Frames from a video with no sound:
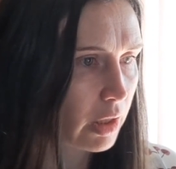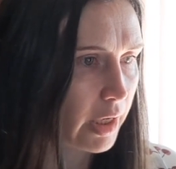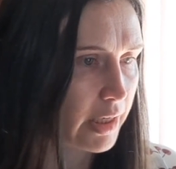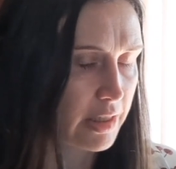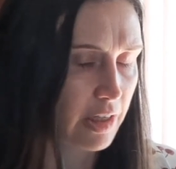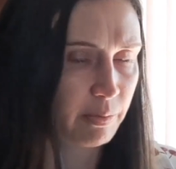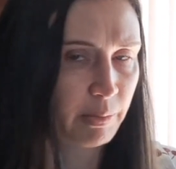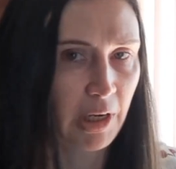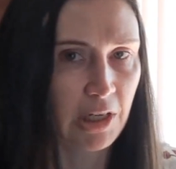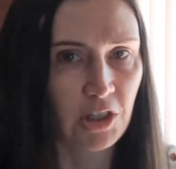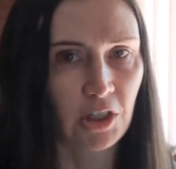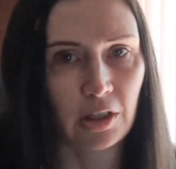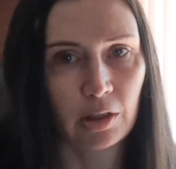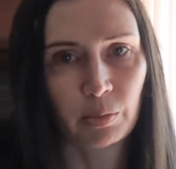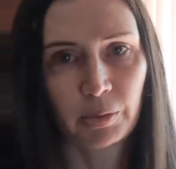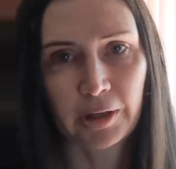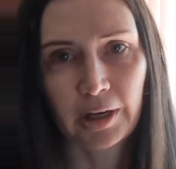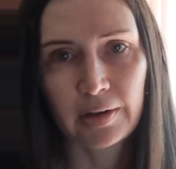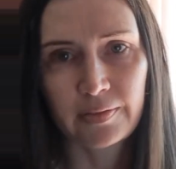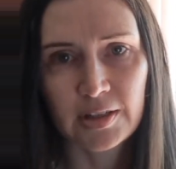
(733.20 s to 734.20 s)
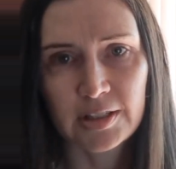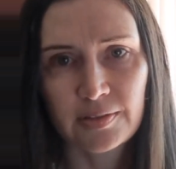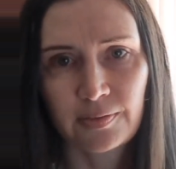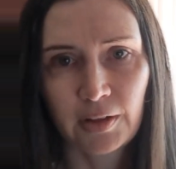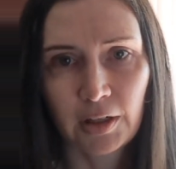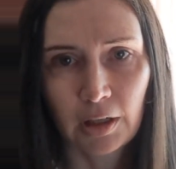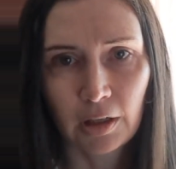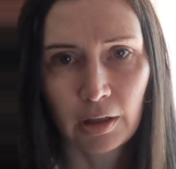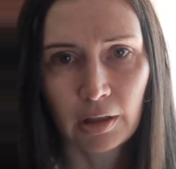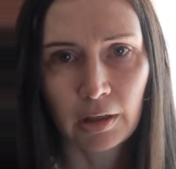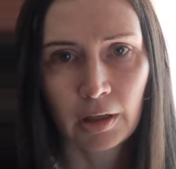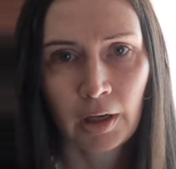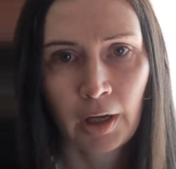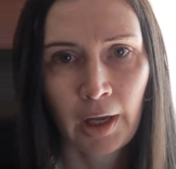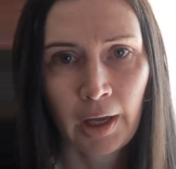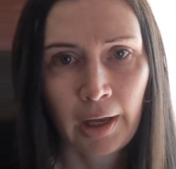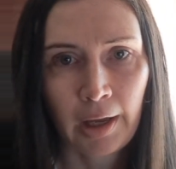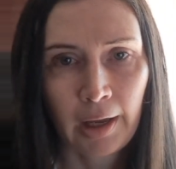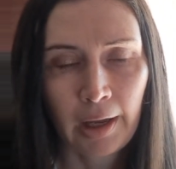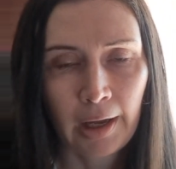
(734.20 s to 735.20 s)
as I've mentioned in a previous video,
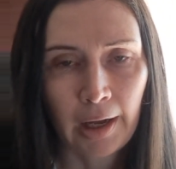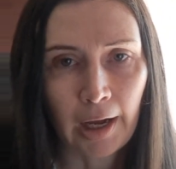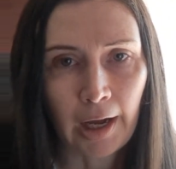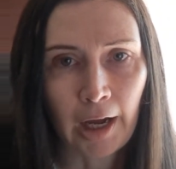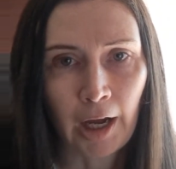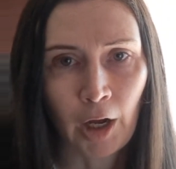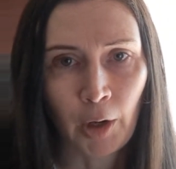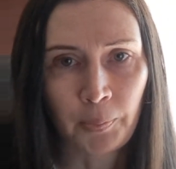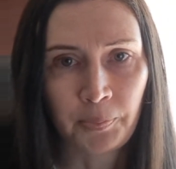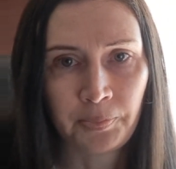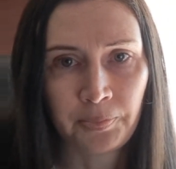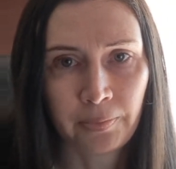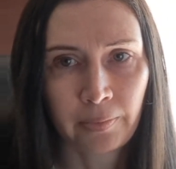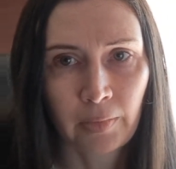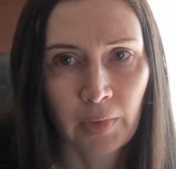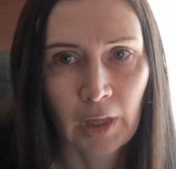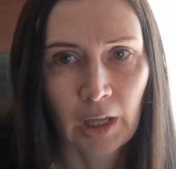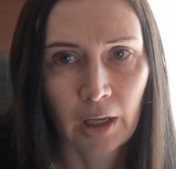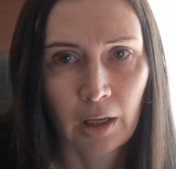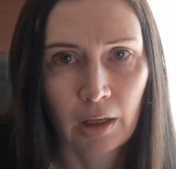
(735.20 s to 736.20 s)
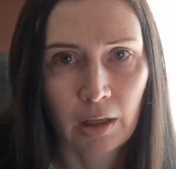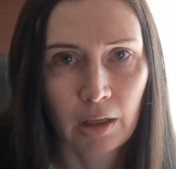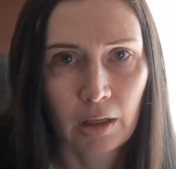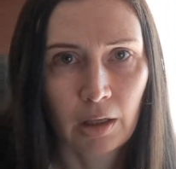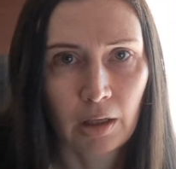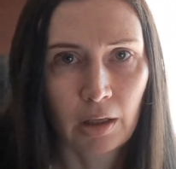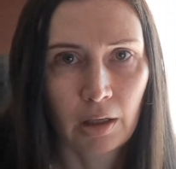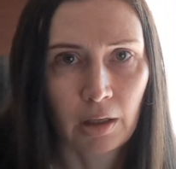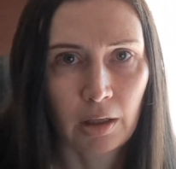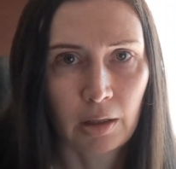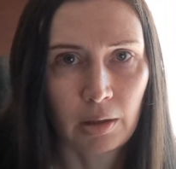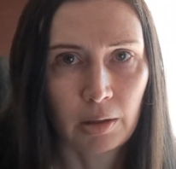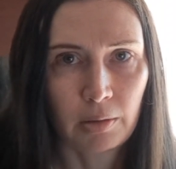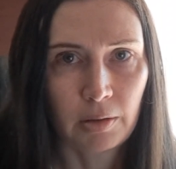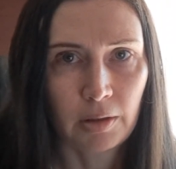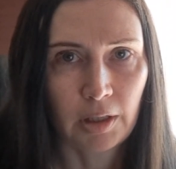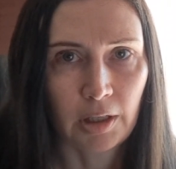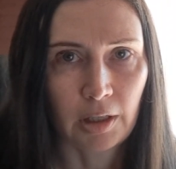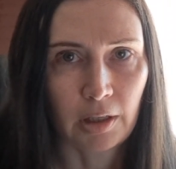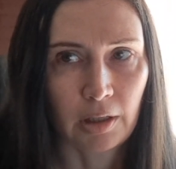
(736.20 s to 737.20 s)
um,
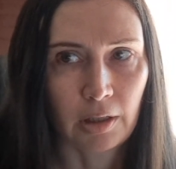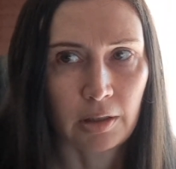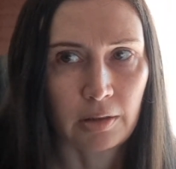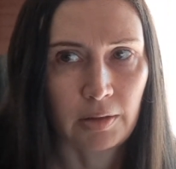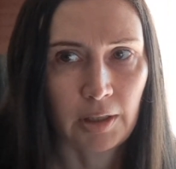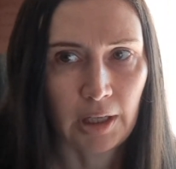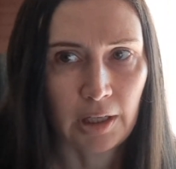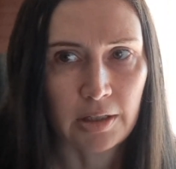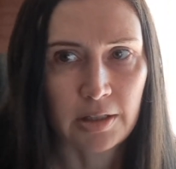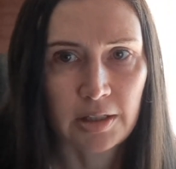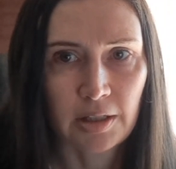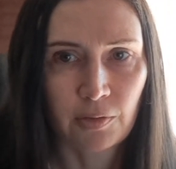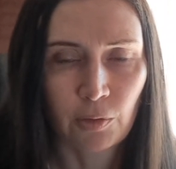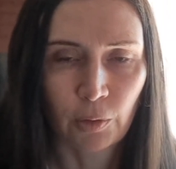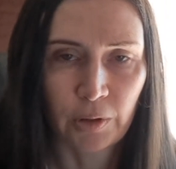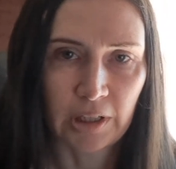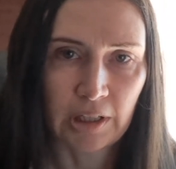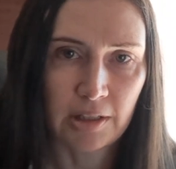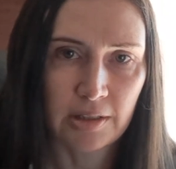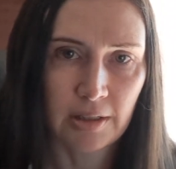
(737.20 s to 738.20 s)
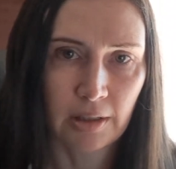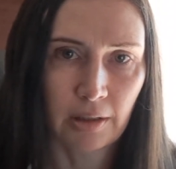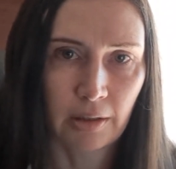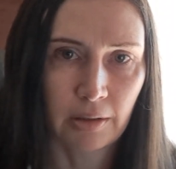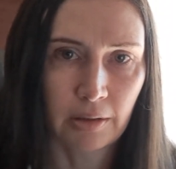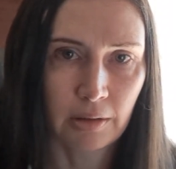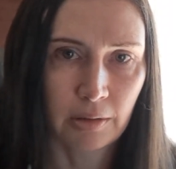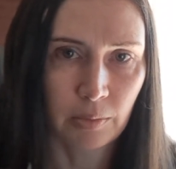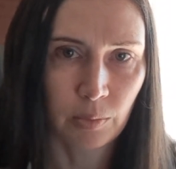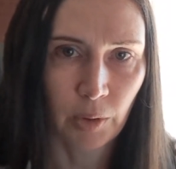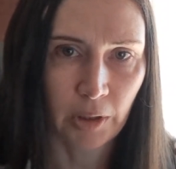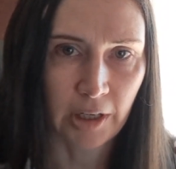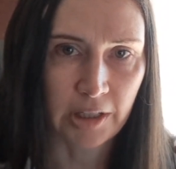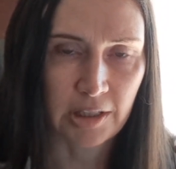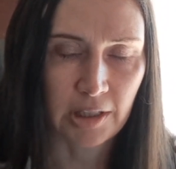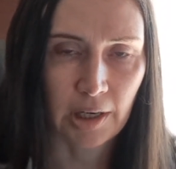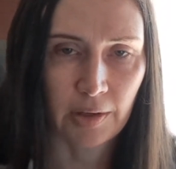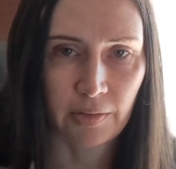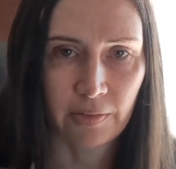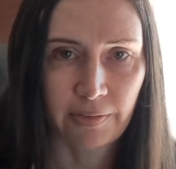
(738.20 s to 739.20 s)
uh, yeah, several years ago when I
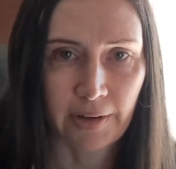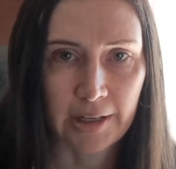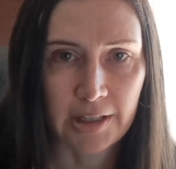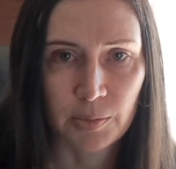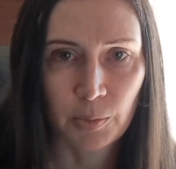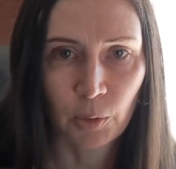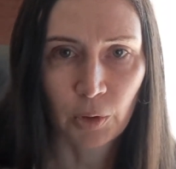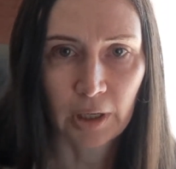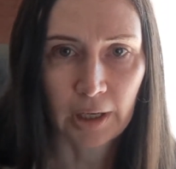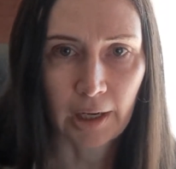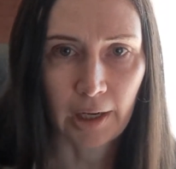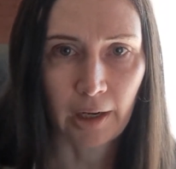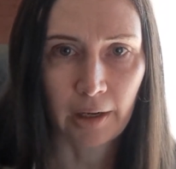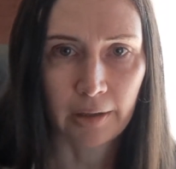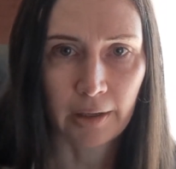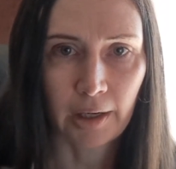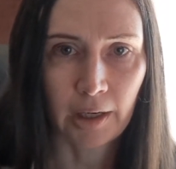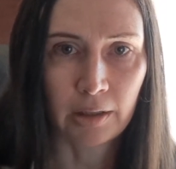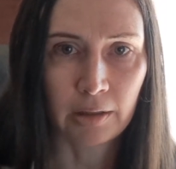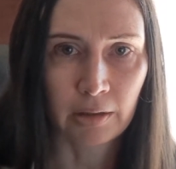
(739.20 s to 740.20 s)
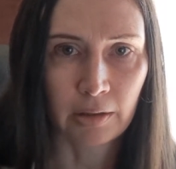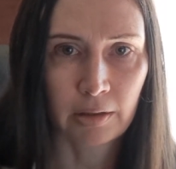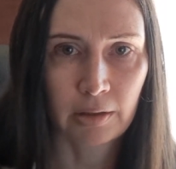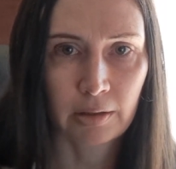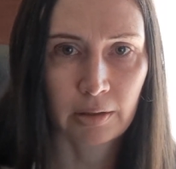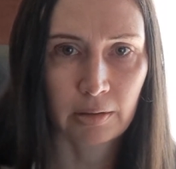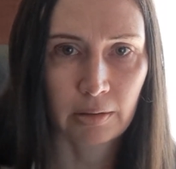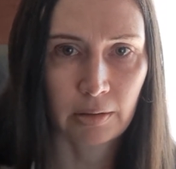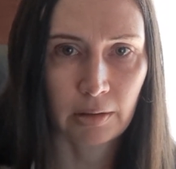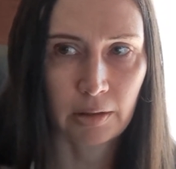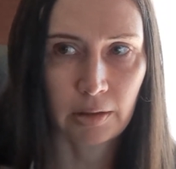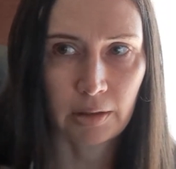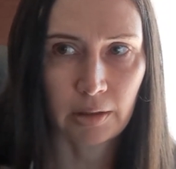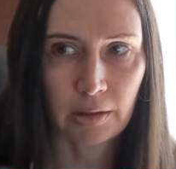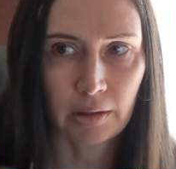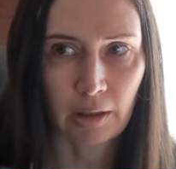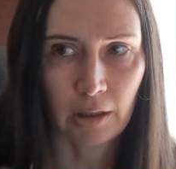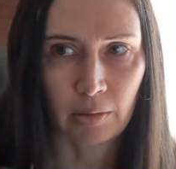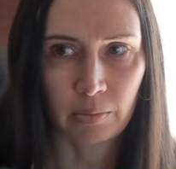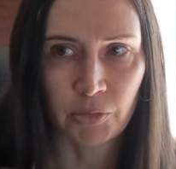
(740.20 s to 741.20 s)
did have a Facebook account and
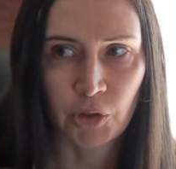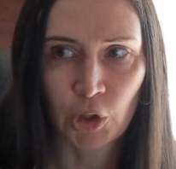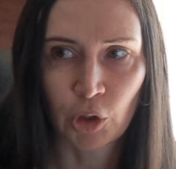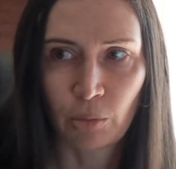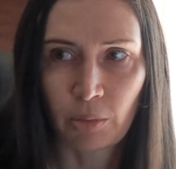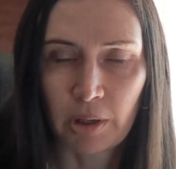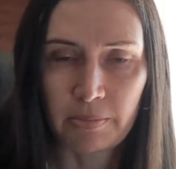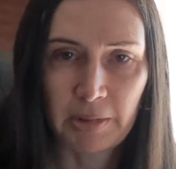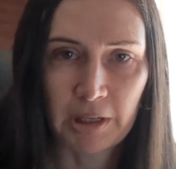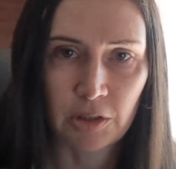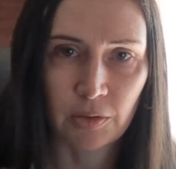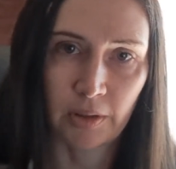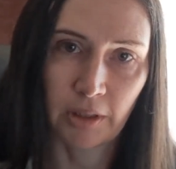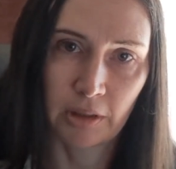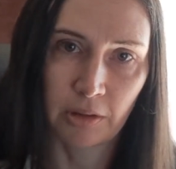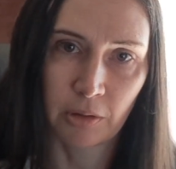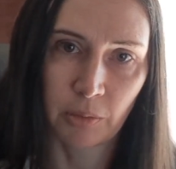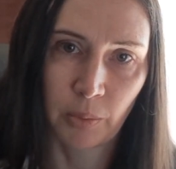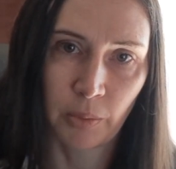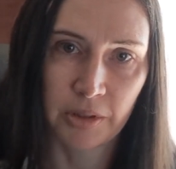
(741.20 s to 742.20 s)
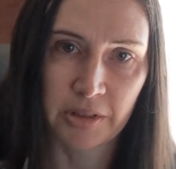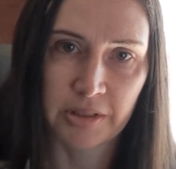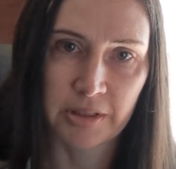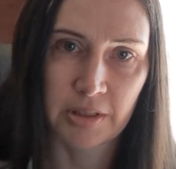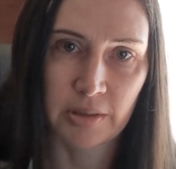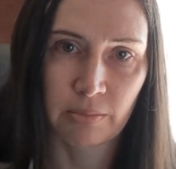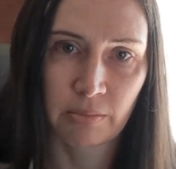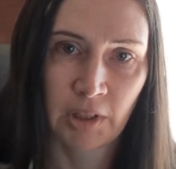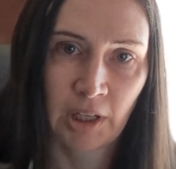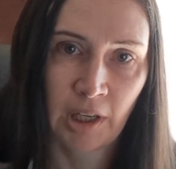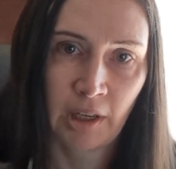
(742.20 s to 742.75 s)
I'm sure my mental health was